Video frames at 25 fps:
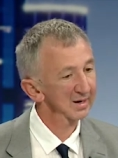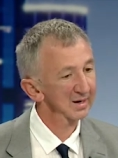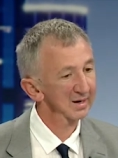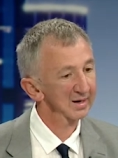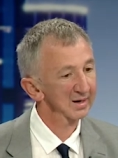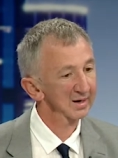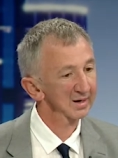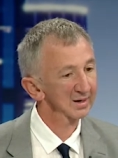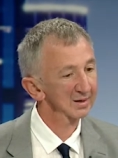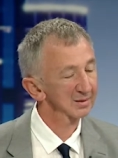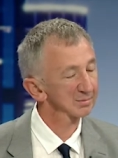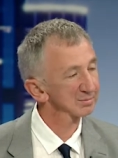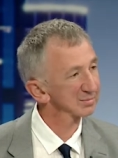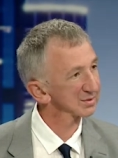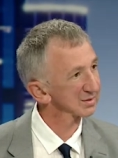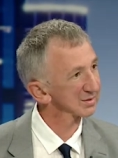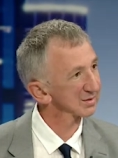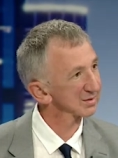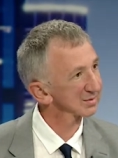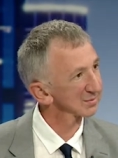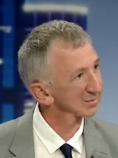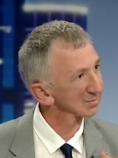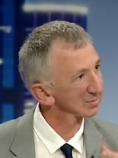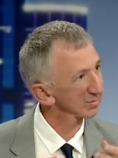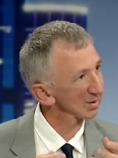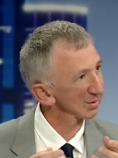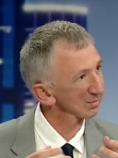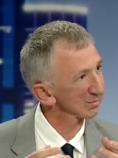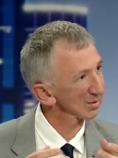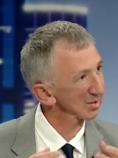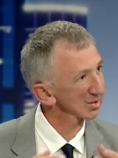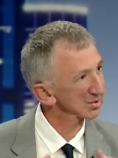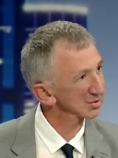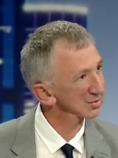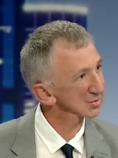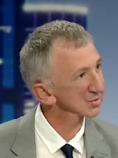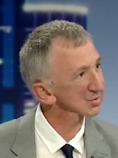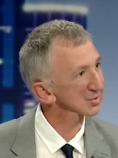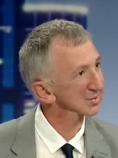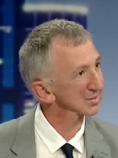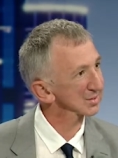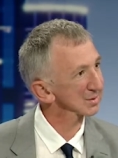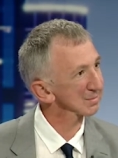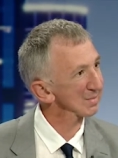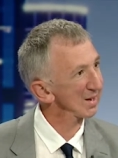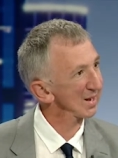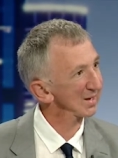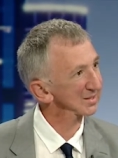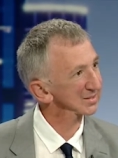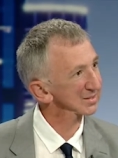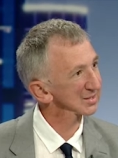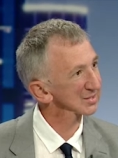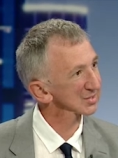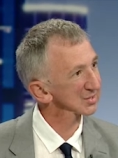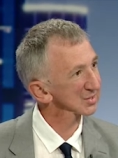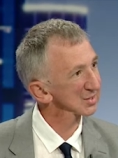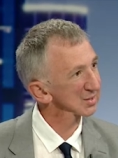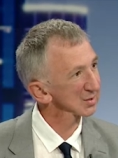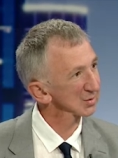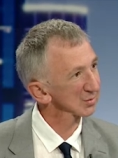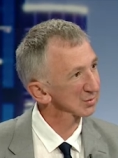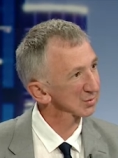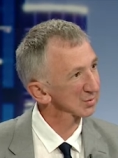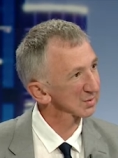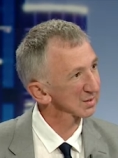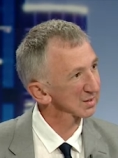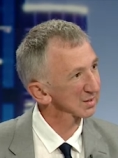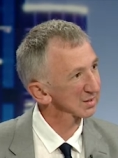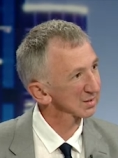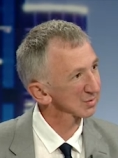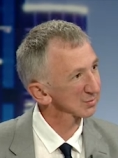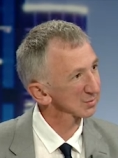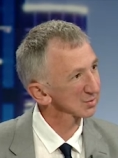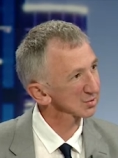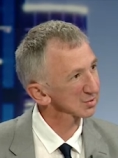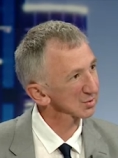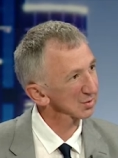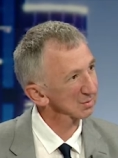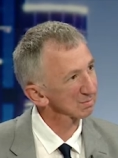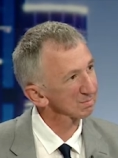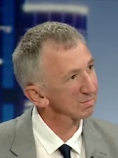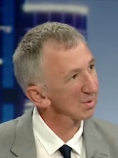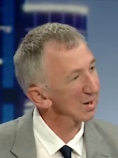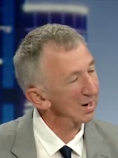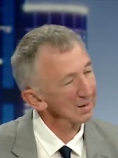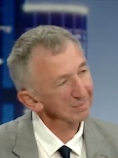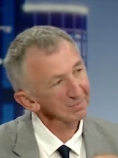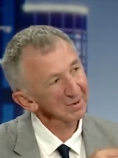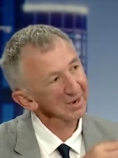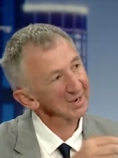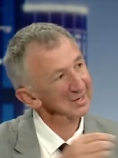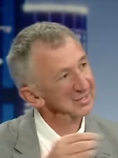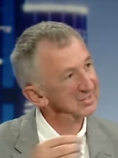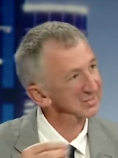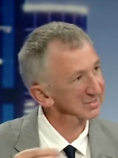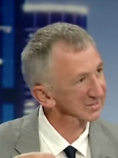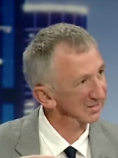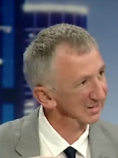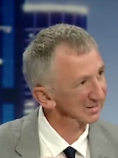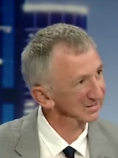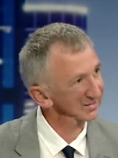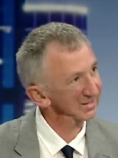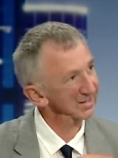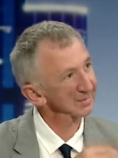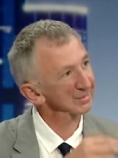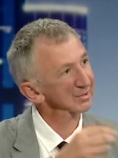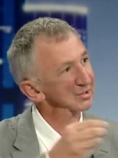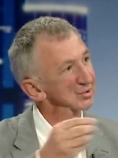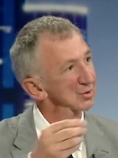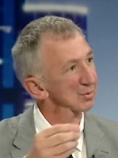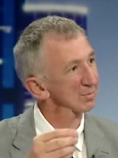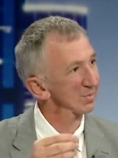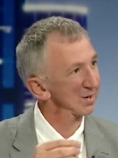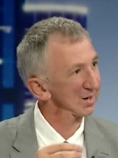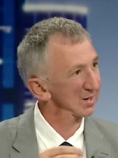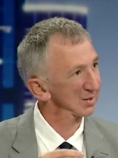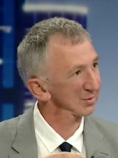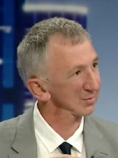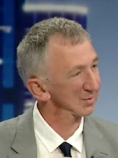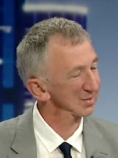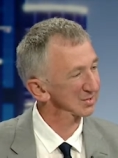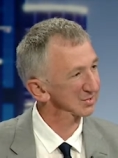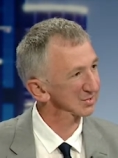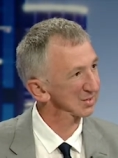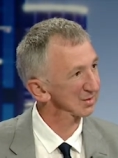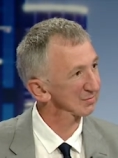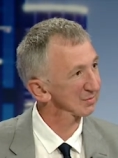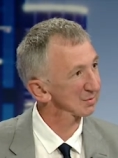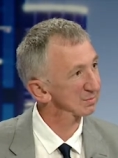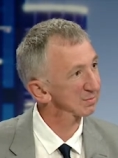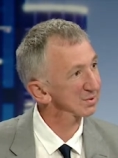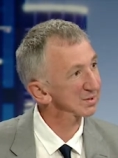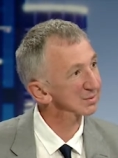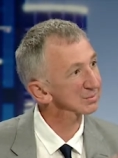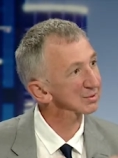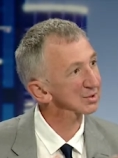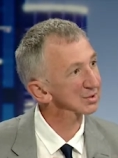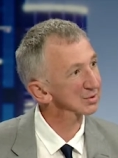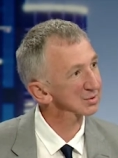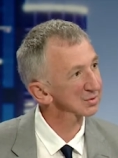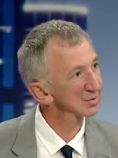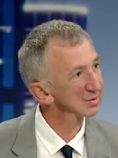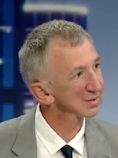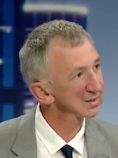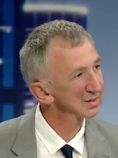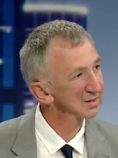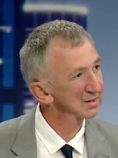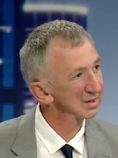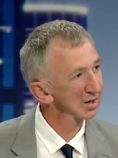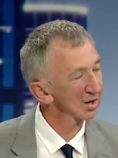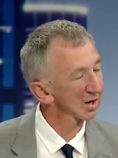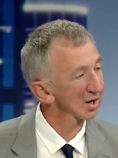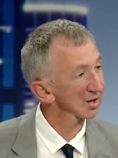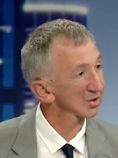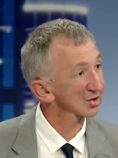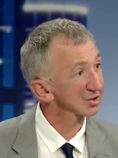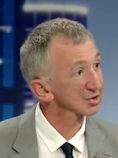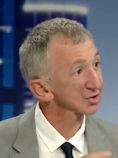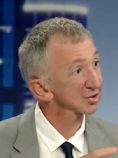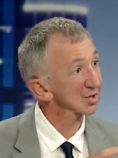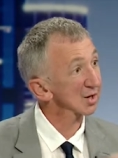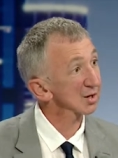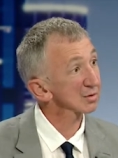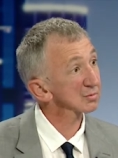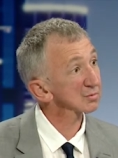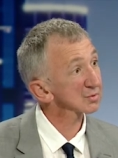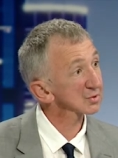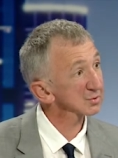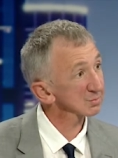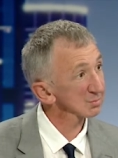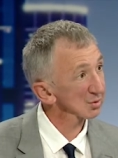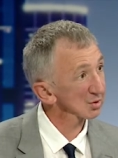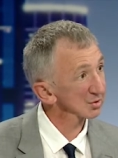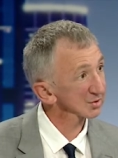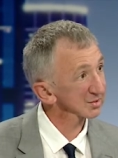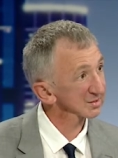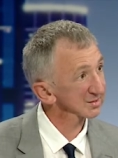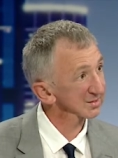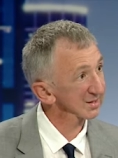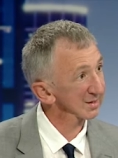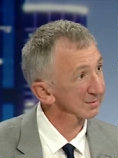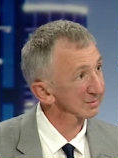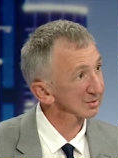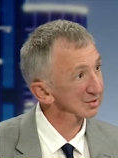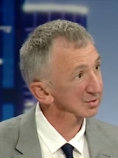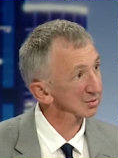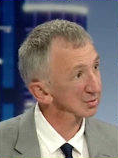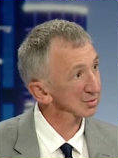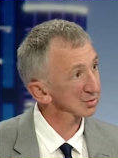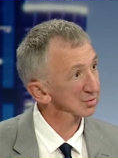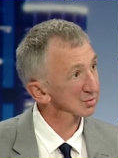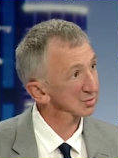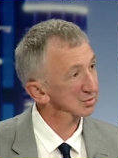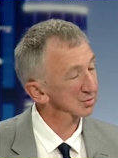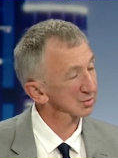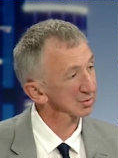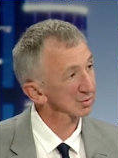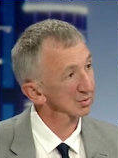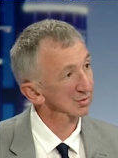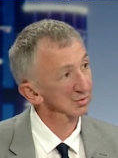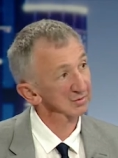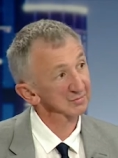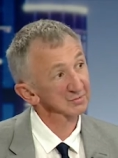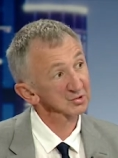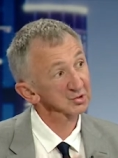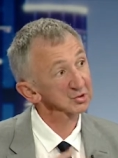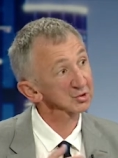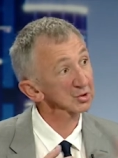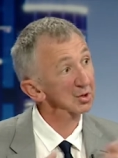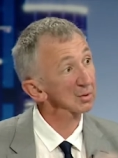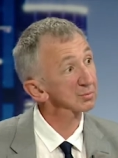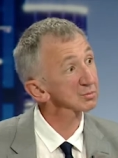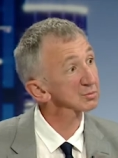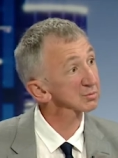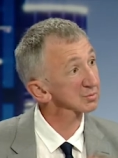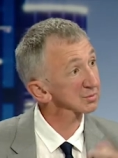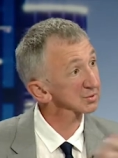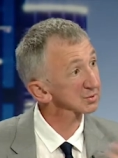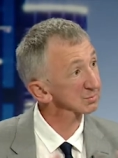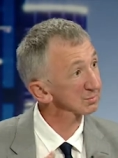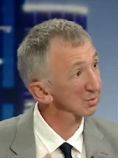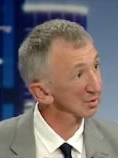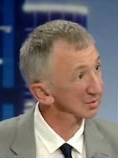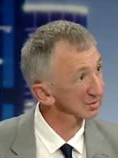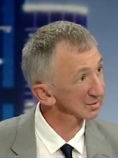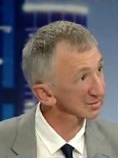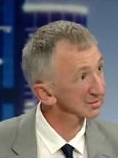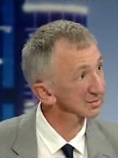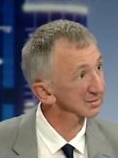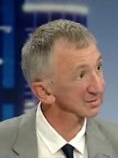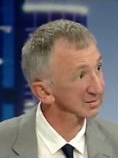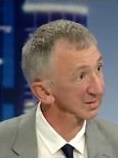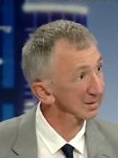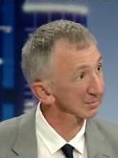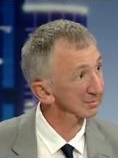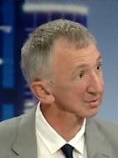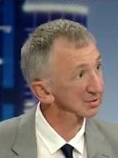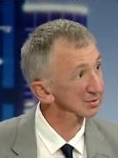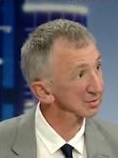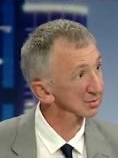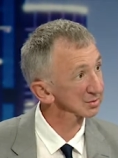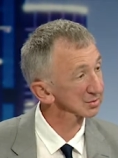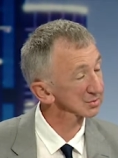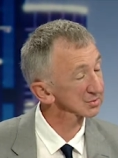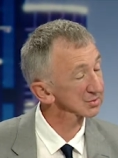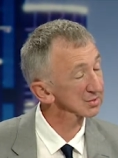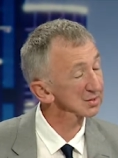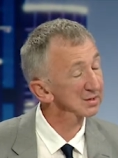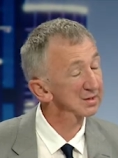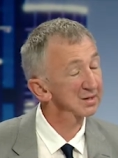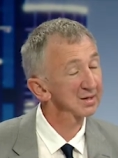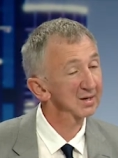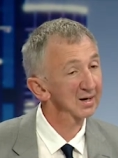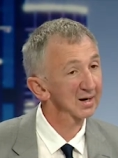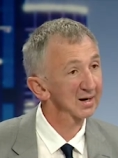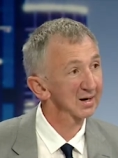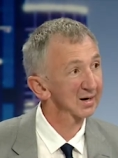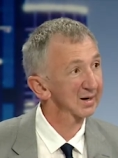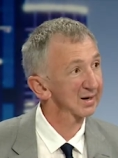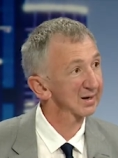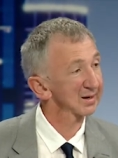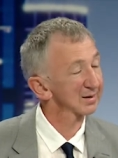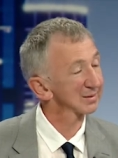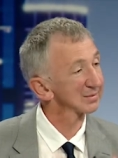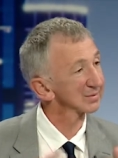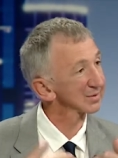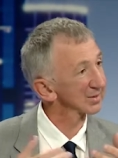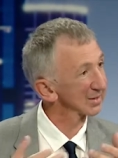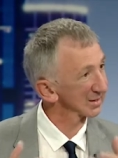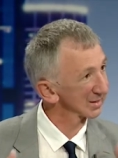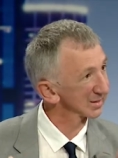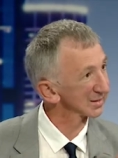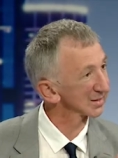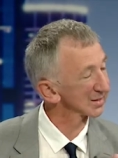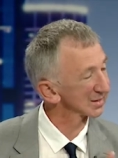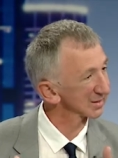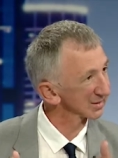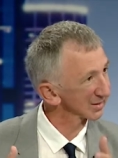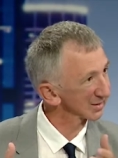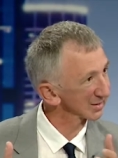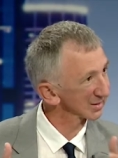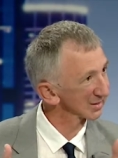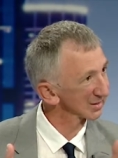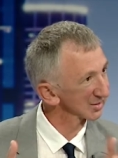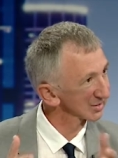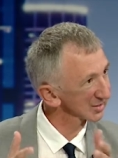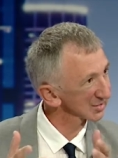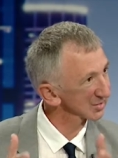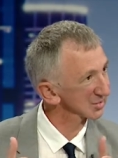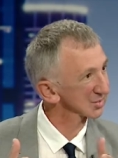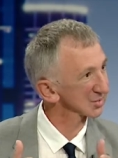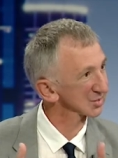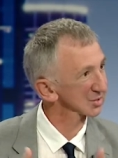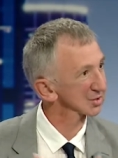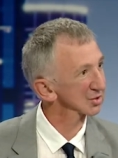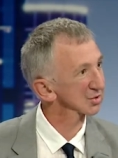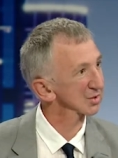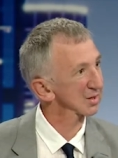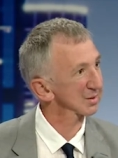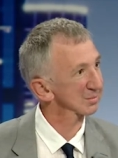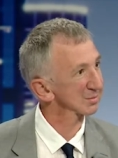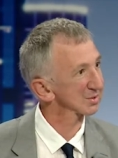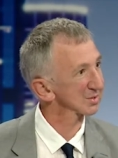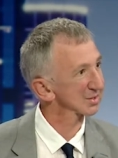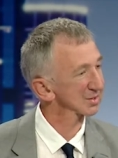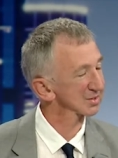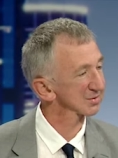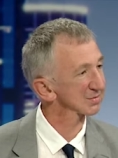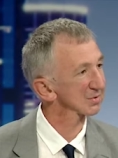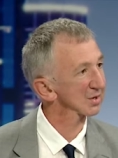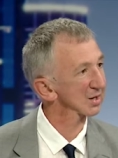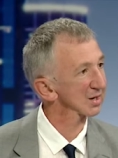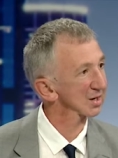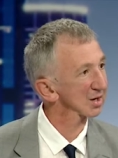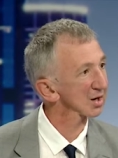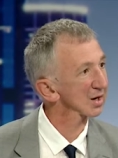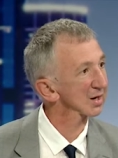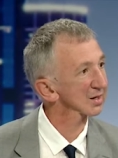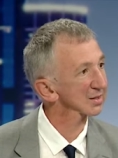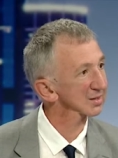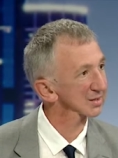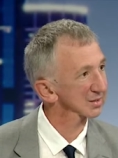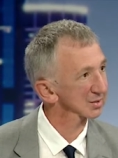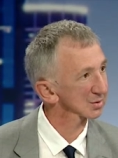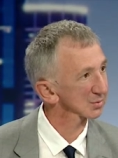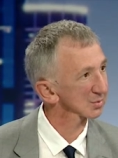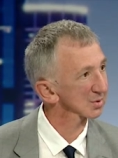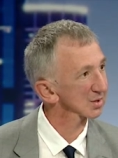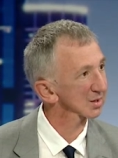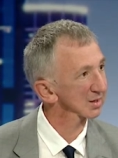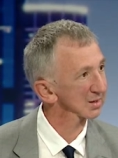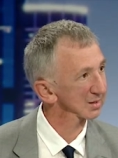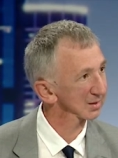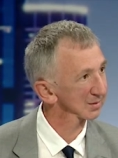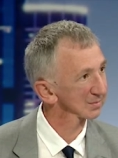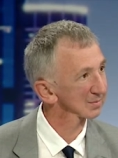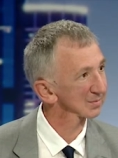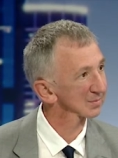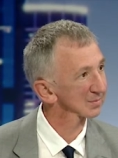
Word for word: But by using the magnets, we're sort of bypassing that chemical pathway. So for people who either don't respond to chemicals or have stopped responding to chemicals, then this is a treatment that's very likely to work.